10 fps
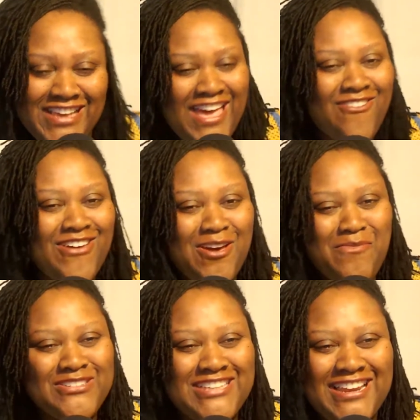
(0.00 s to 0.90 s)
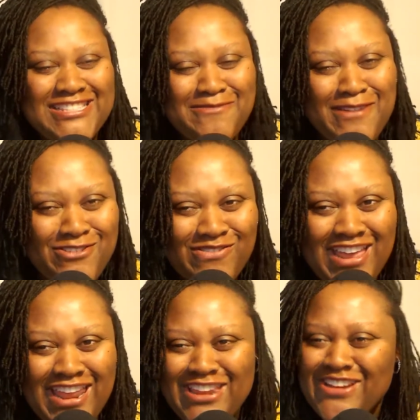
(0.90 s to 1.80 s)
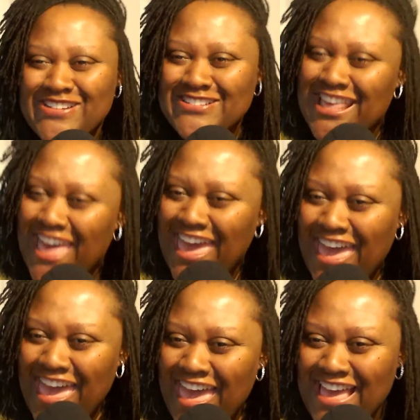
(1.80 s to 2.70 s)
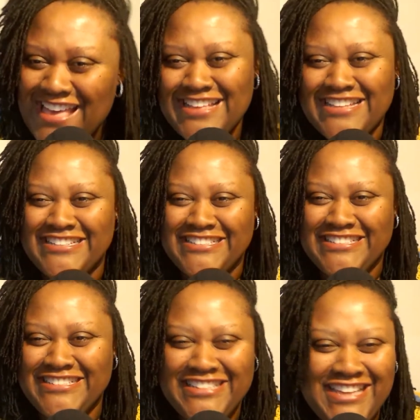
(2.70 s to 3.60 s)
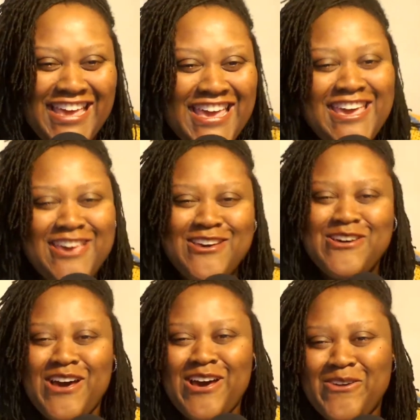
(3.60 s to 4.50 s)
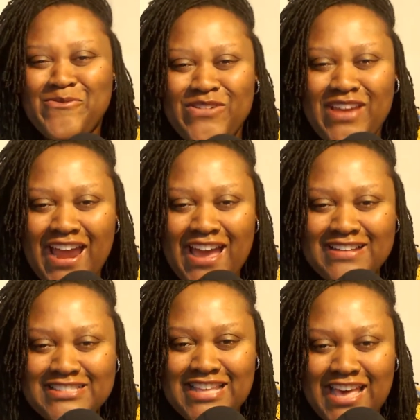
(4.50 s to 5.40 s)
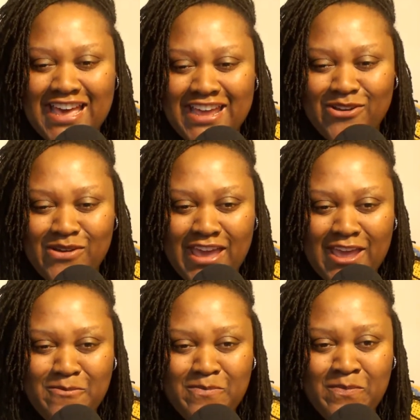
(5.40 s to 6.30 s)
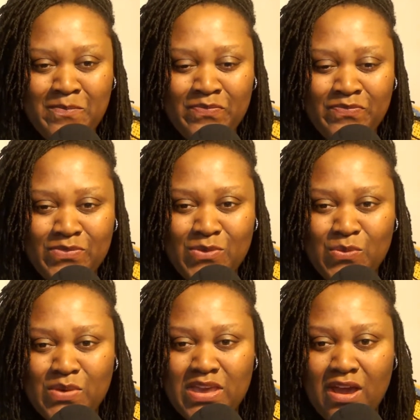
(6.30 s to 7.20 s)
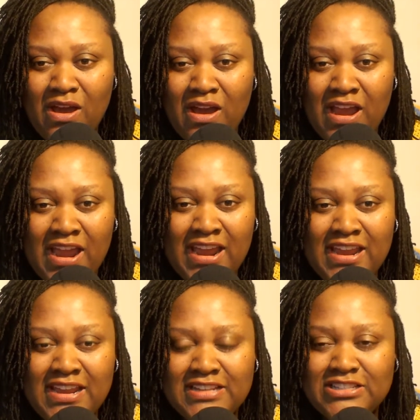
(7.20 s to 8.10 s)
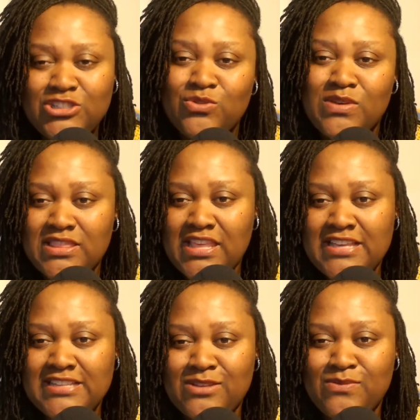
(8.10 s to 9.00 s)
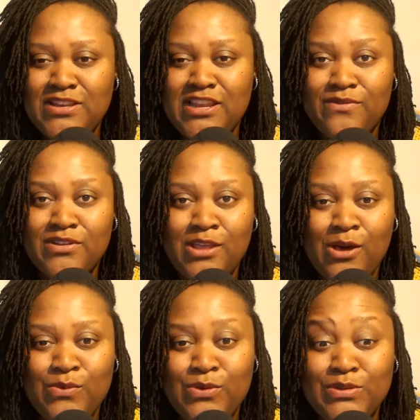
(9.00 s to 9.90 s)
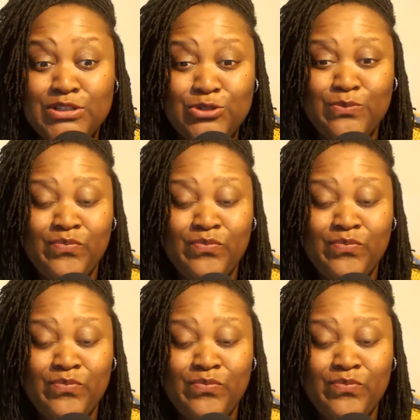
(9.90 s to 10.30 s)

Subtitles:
Oh, come on, shout out to my North Carolina girls. Hey. We are outside, okay? We are doing things that we never thought we would do.